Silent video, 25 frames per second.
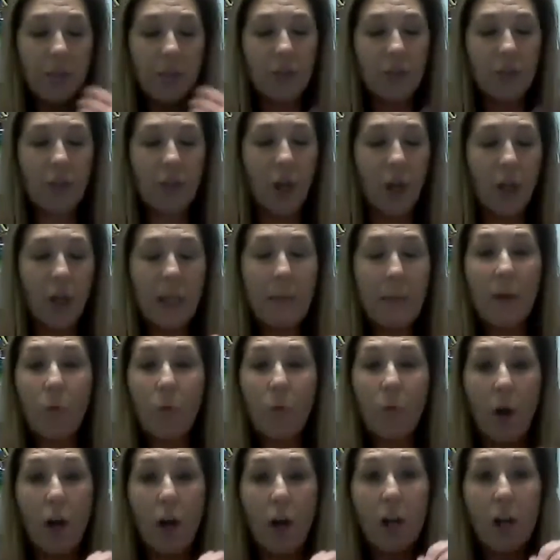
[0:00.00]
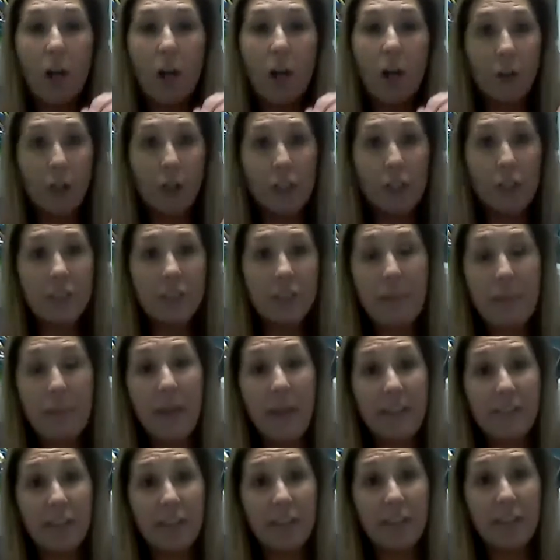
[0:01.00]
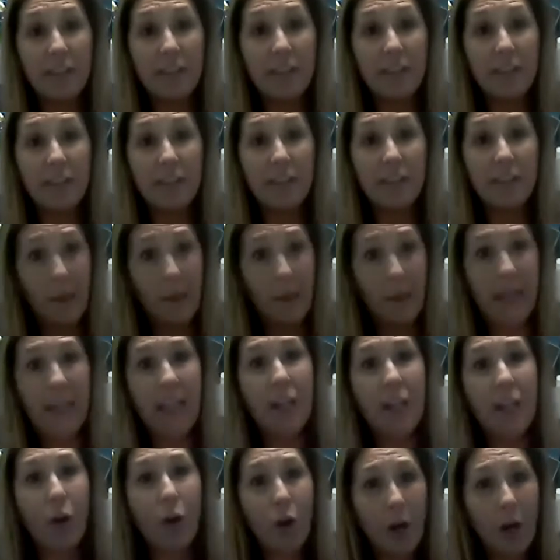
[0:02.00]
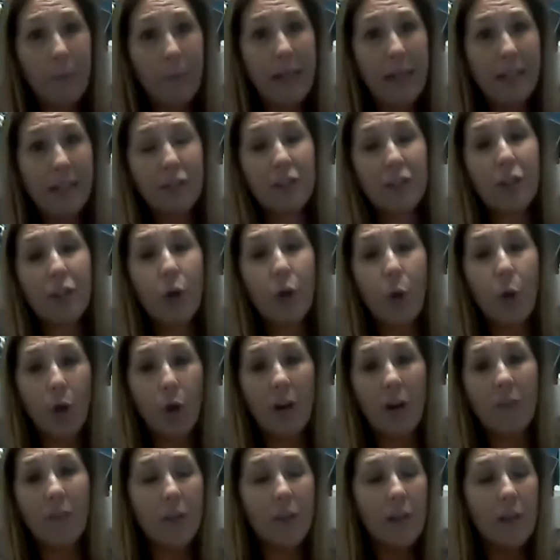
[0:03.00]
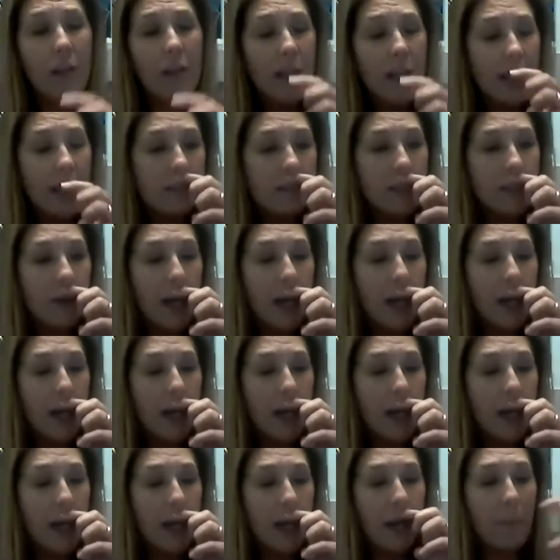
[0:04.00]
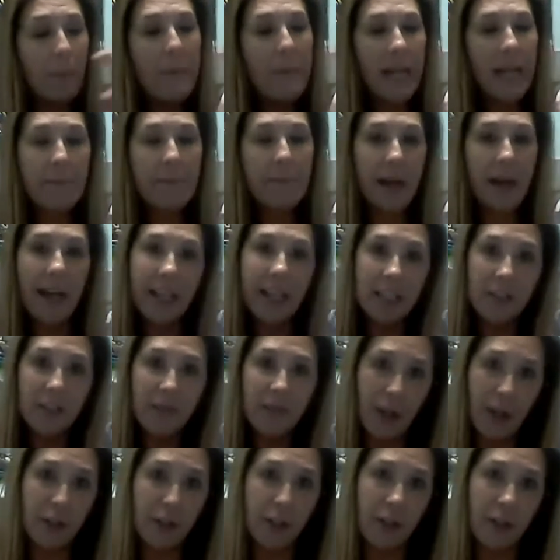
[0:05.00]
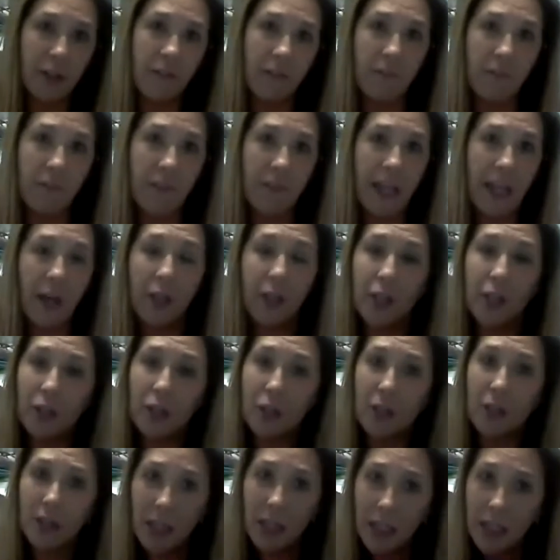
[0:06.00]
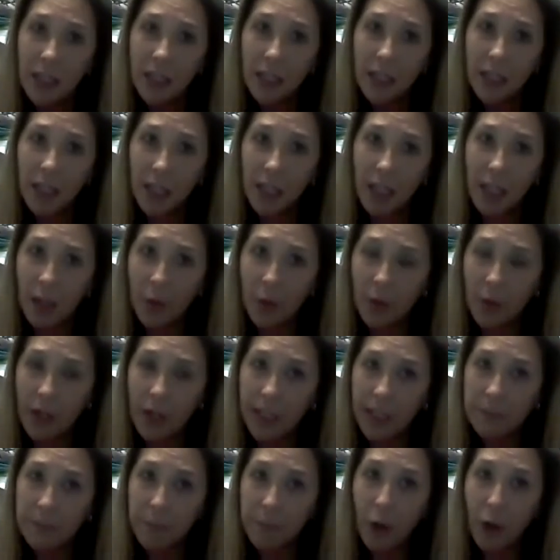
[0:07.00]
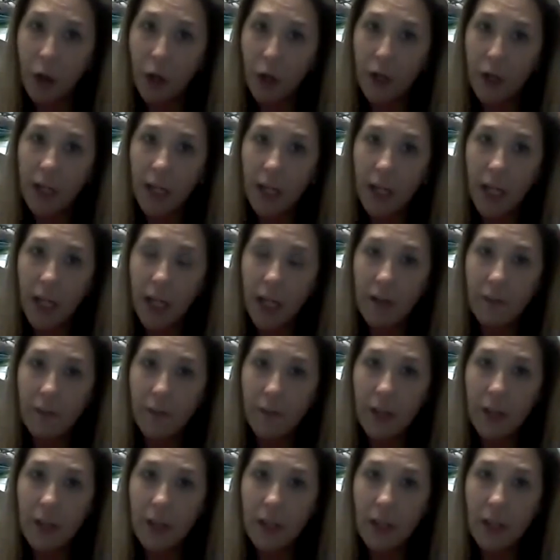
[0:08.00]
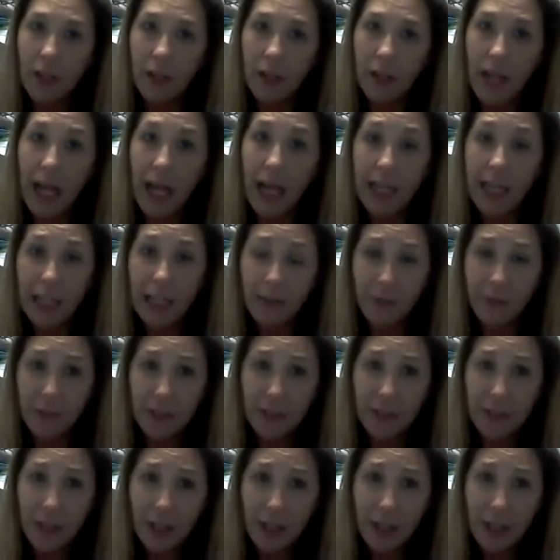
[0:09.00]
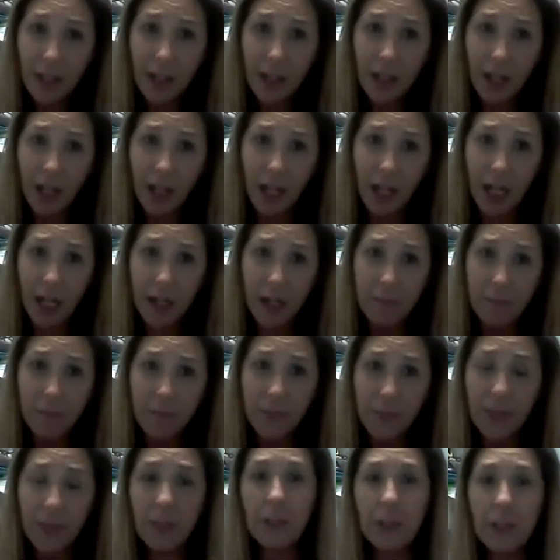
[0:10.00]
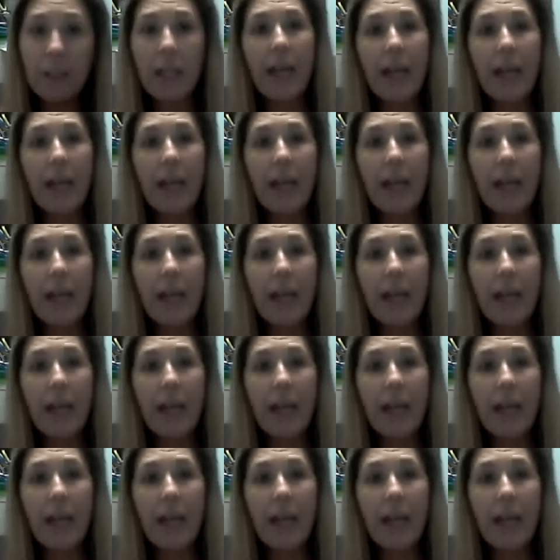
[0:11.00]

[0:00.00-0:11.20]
get me wrong, losing my business hurt. It hurt, to the core. So I don't minimize failure. Failure, is part of life. I